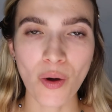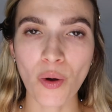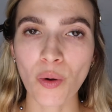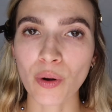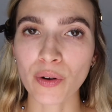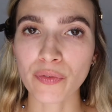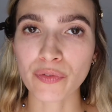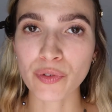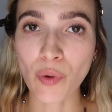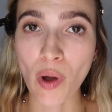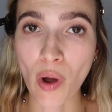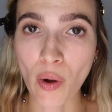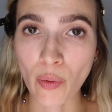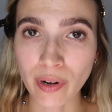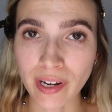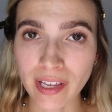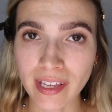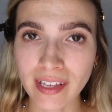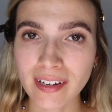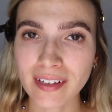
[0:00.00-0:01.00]
Or if you
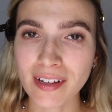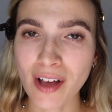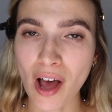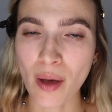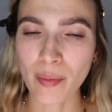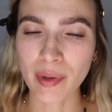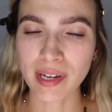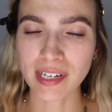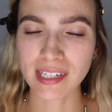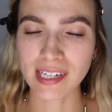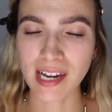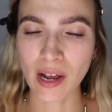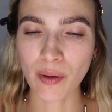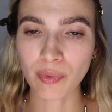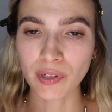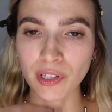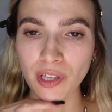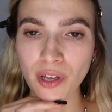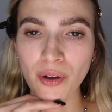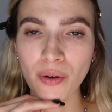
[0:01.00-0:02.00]
own it, comment down
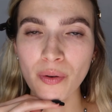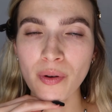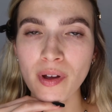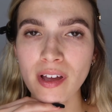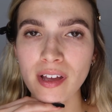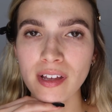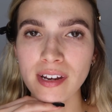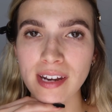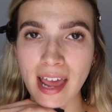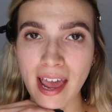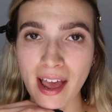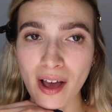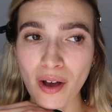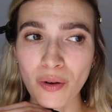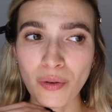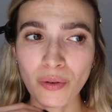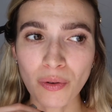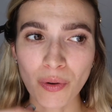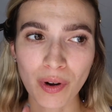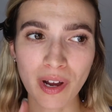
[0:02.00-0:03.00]
below
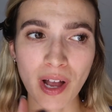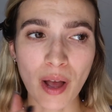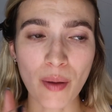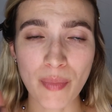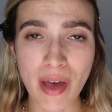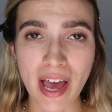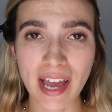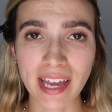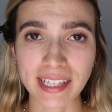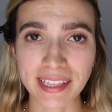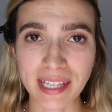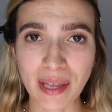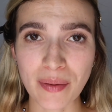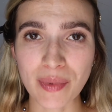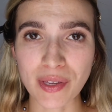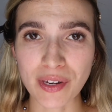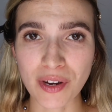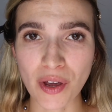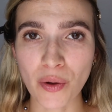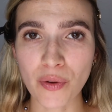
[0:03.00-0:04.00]
now, or come back and let
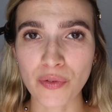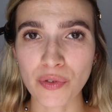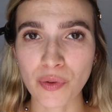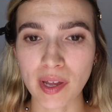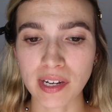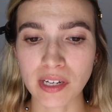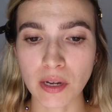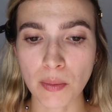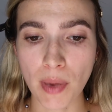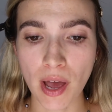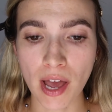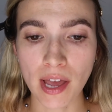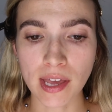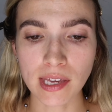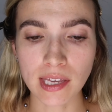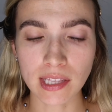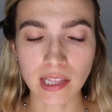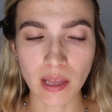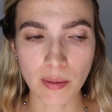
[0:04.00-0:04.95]
me know if you end up buying it.